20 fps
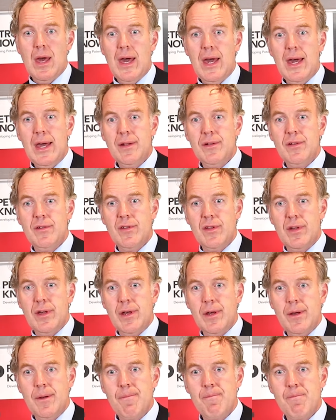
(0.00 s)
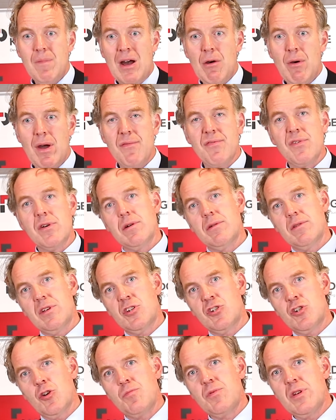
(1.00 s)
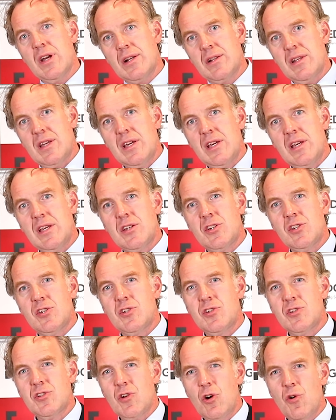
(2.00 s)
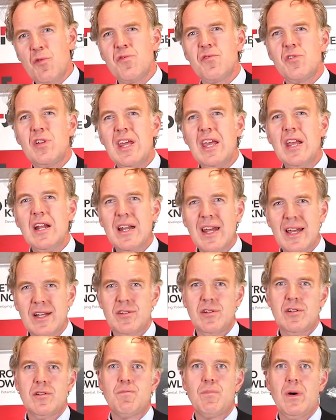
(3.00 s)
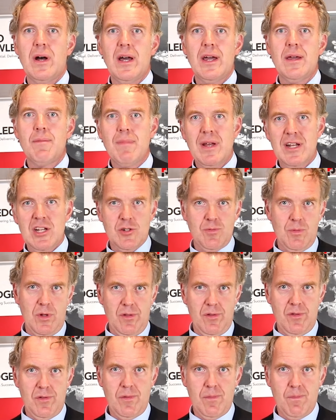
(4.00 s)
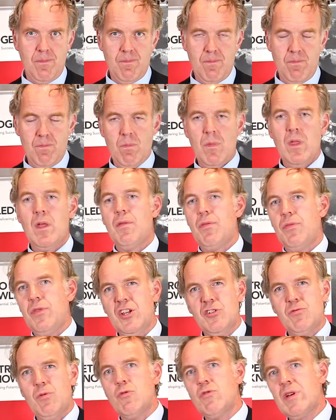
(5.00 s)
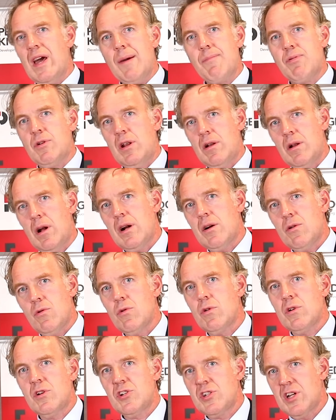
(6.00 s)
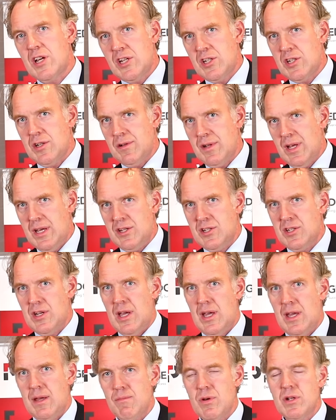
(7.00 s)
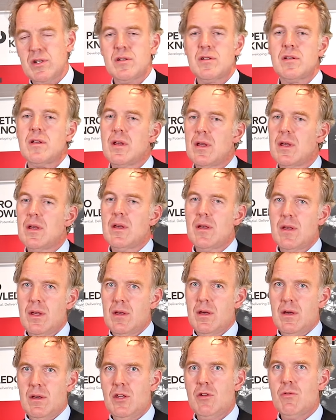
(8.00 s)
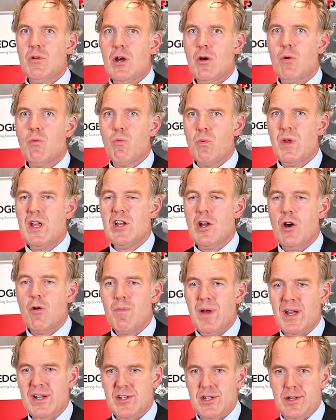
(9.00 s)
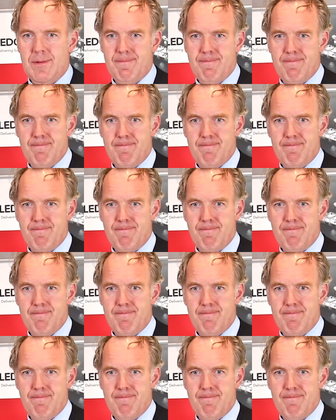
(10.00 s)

And um, however, the subject is often neglected by management. This won't happen in our organization, they say, but you know, we know better.